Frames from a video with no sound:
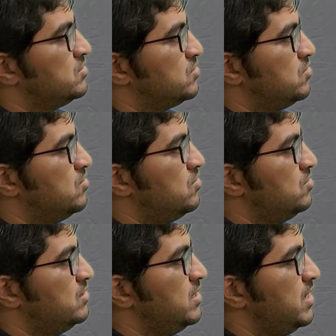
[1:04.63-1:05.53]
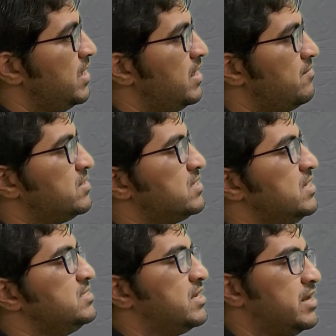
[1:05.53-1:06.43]
So the air
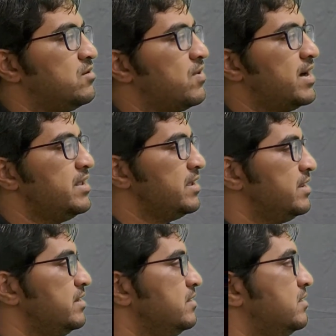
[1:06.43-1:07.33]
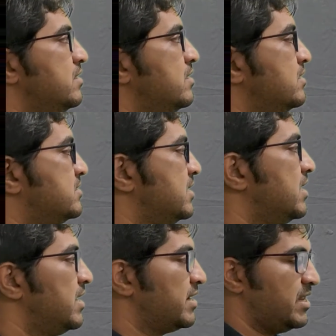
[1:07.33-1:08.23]
vessel is required in
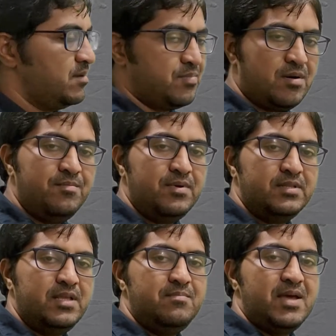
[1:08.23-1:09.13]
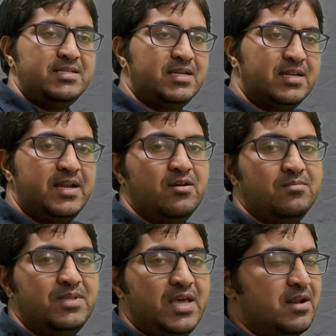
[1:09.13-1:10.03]
single acting pump. The basic need
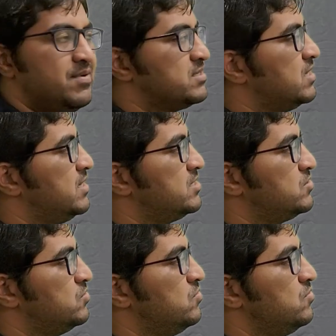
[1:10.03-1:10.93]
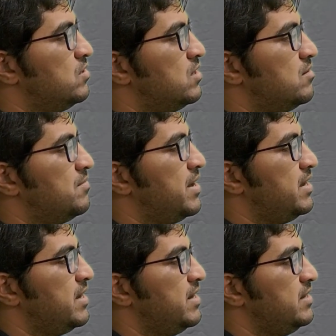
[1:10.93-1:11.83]
of the air vessel is to
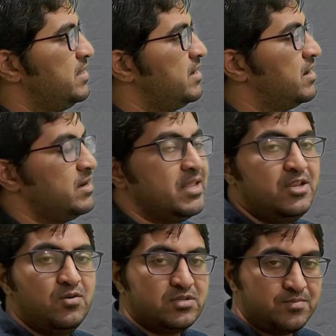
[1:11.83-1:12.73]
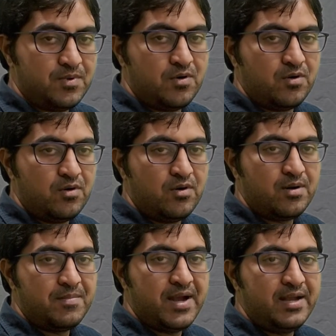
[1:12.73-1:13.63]
maintain the continuous flow
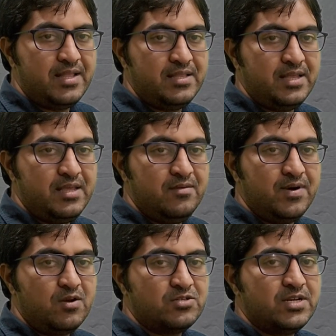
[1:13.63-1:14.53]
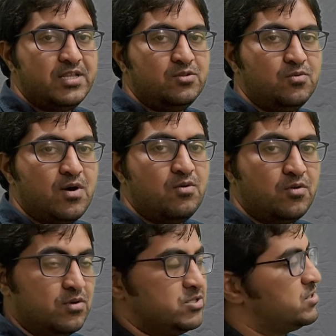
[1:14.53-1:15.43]
or maintain the velocity
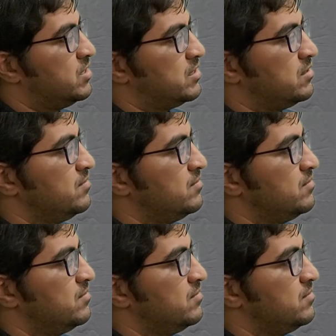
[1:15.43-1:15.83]
throughout constant.